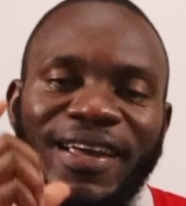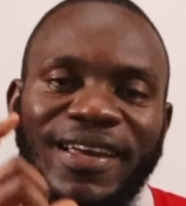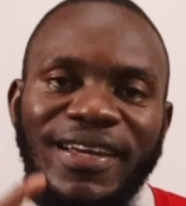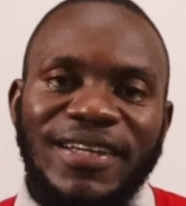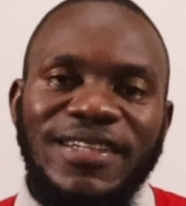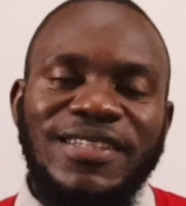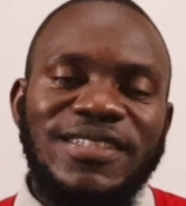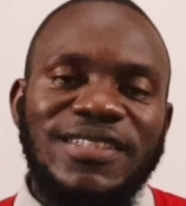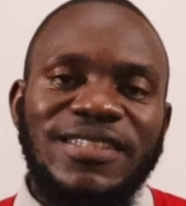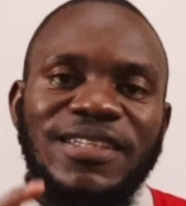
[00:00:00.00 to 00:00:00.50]

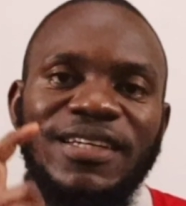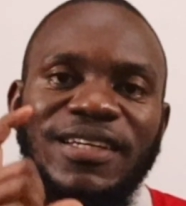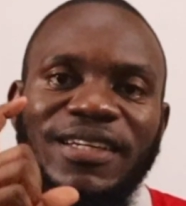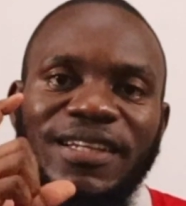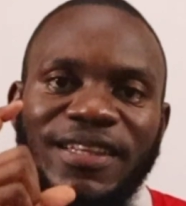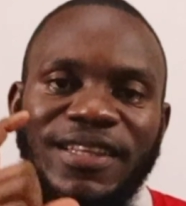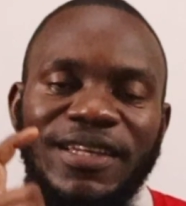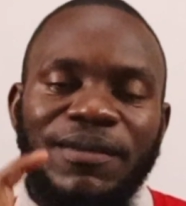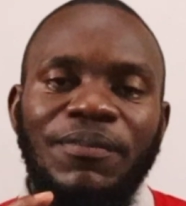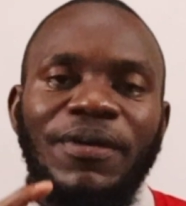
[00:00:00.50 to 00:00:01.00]
Get
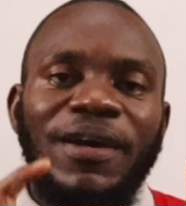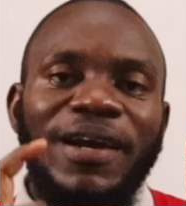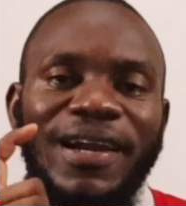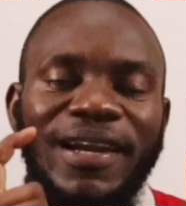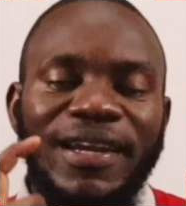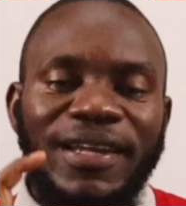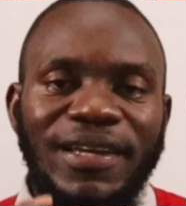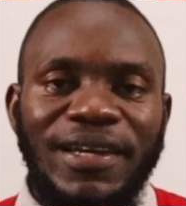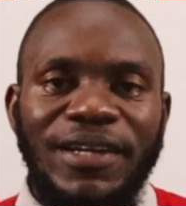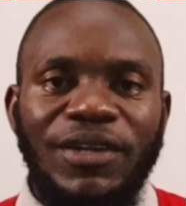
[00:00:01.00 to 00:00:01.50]
them
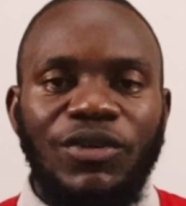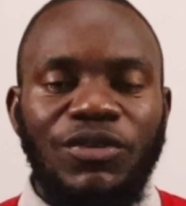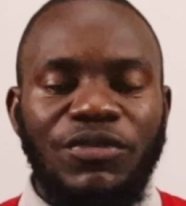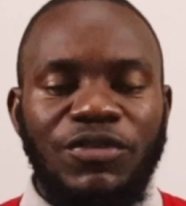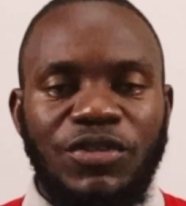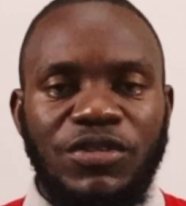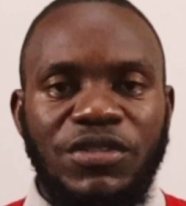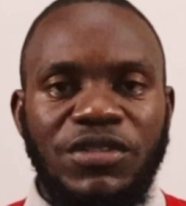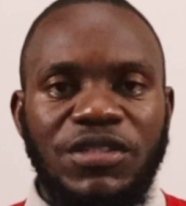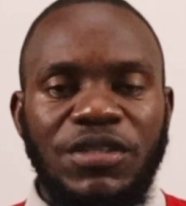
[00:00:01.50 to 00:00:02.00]
cleared out
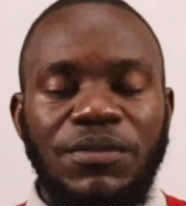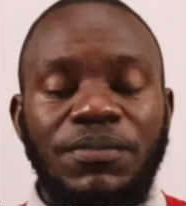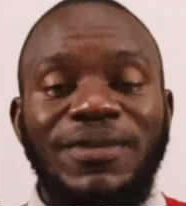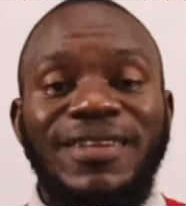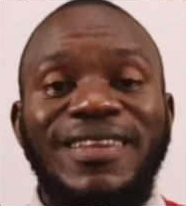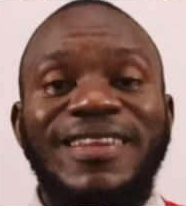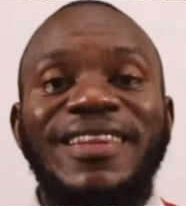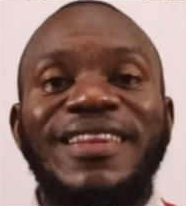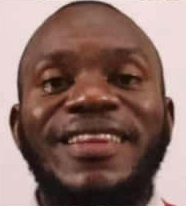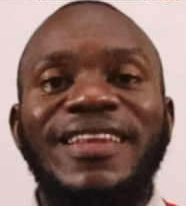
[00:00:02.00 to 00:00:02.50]
of your system,
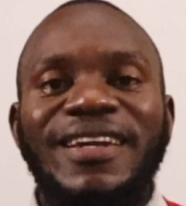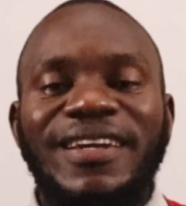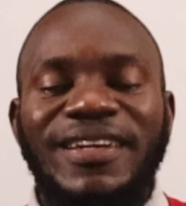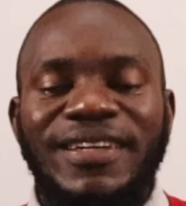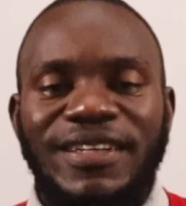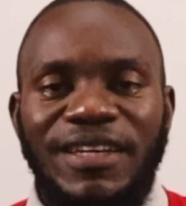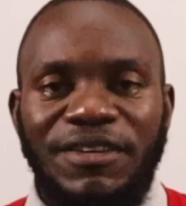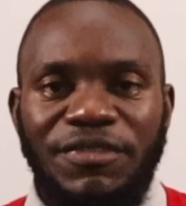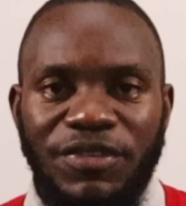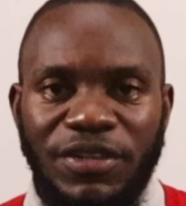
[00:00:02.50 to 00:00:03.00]
and
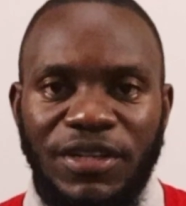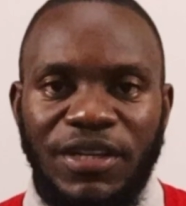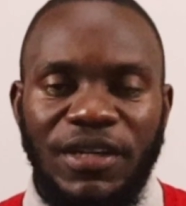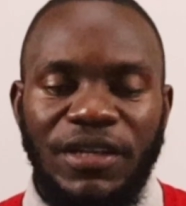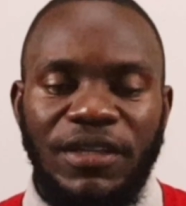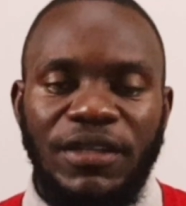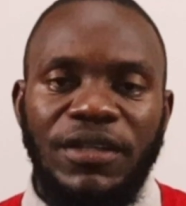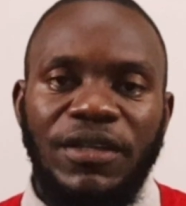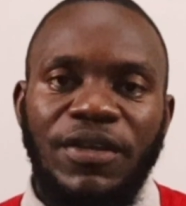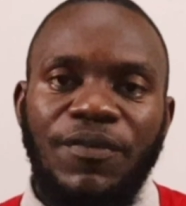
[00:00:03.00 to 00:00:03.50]
then
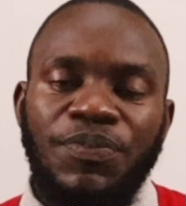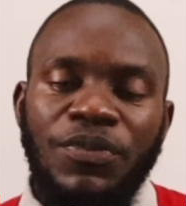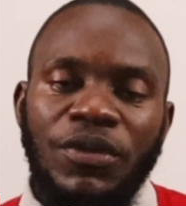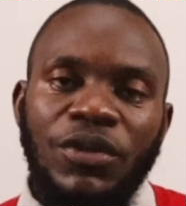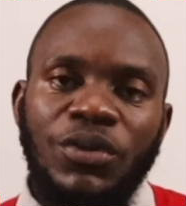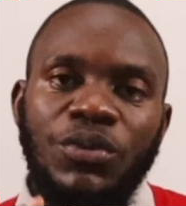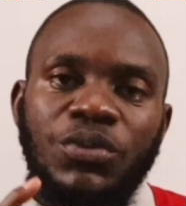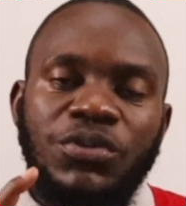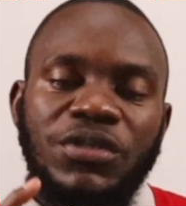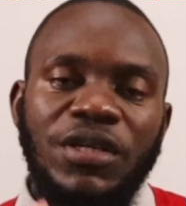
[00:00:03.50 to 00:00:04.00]
definitely
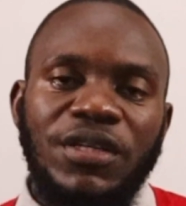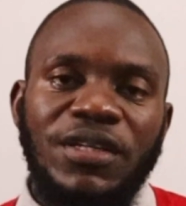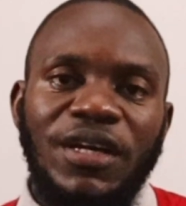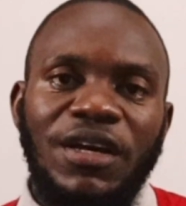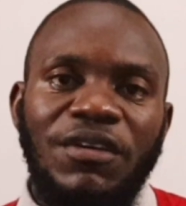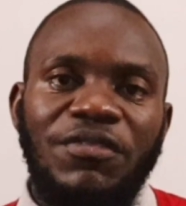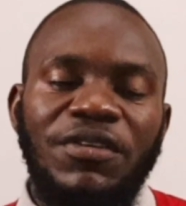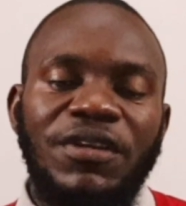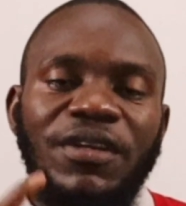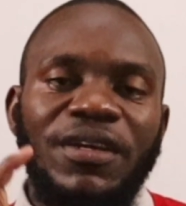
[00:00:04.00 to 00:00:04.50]
you start
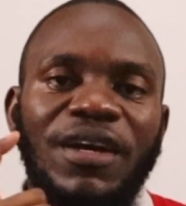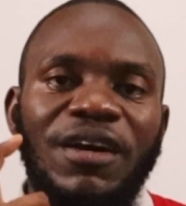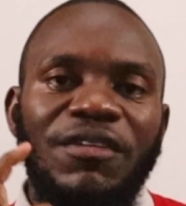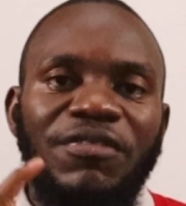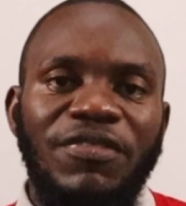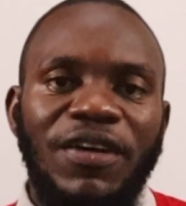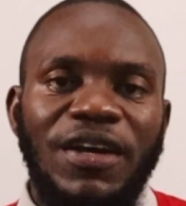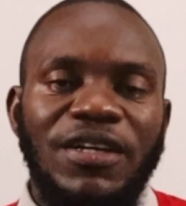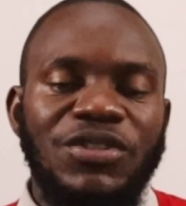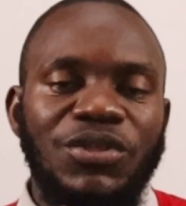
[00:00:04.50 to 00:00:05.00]
having a
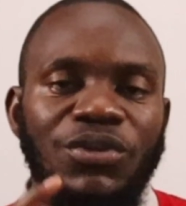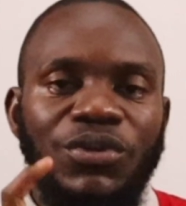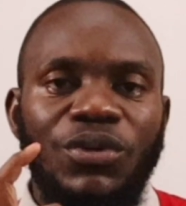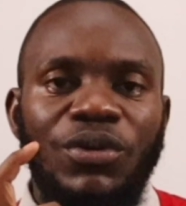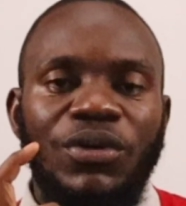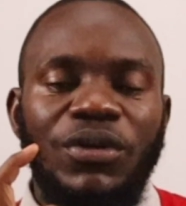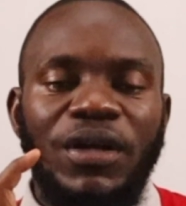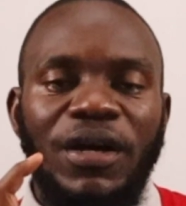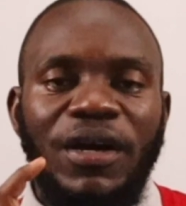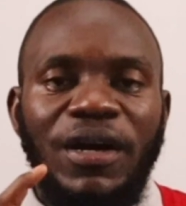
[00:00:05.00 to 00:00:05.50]

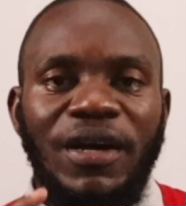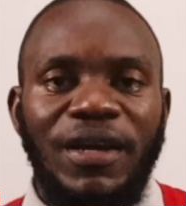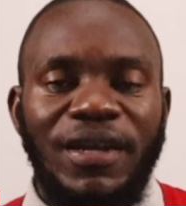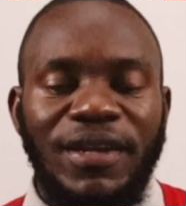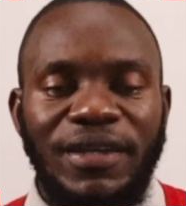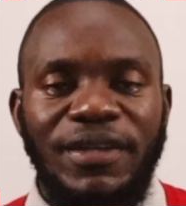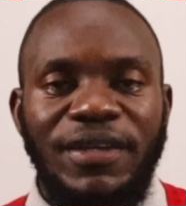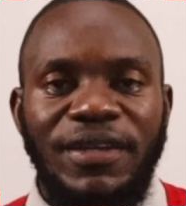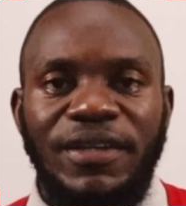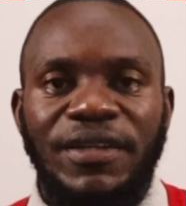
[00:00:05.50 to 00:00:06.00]
functional uh,
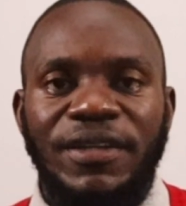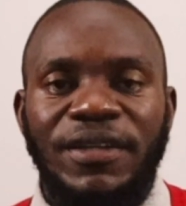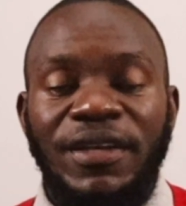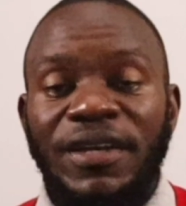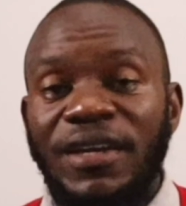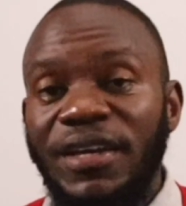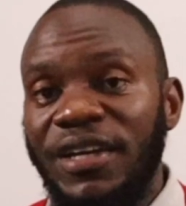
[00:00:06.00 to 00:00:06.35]
kidney.